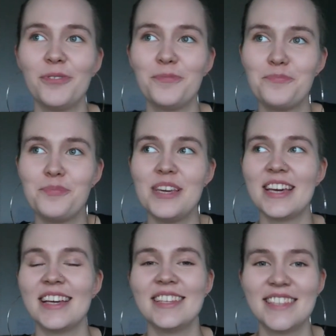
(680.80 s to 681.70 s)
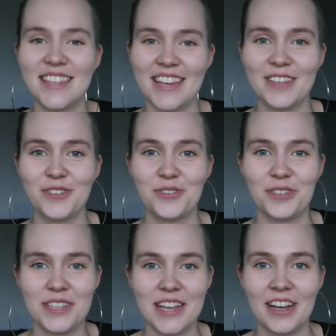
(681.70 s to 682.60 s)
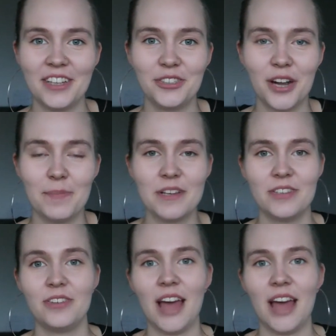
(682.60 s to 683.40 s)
the biggest things during second trimester